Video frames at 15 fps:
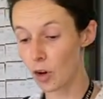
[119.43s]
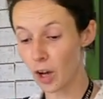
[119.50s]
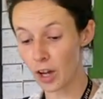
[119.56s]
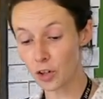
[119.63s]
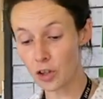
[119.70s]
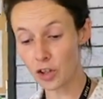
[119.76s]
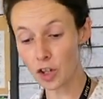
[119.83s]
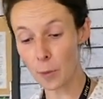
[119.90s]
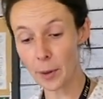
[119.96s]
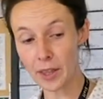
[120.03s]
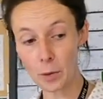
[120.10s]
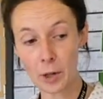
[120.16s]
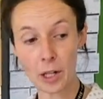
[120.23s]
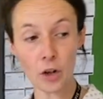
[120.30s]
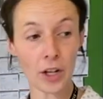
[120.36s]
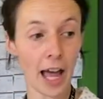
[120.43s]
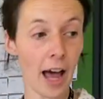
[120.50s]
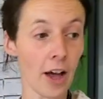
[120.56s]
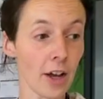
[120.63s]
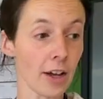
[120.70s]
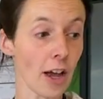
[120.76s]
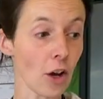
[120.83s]
Another topic that we look
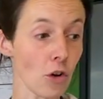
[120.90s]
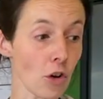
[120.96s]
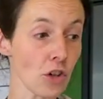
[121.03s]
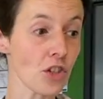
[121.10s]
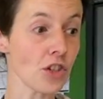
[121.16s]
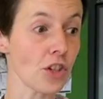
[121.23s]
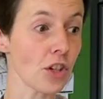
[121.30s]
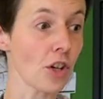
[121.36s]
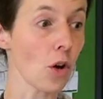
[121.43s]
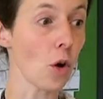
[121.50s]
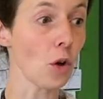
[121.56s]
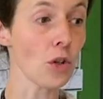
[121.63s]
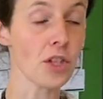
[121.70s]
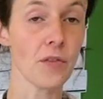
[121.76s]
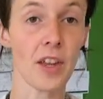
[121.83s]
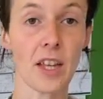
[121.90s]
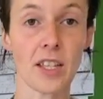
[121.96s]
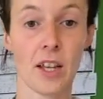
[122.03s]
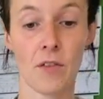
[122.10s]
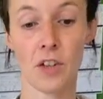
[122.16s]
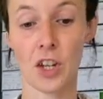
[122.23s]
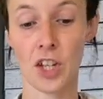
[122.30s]
at across the course of Year
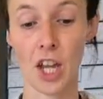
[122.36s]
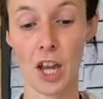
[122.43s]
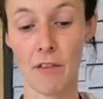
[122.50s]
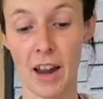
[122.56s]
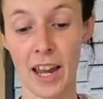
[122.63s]
7 and Year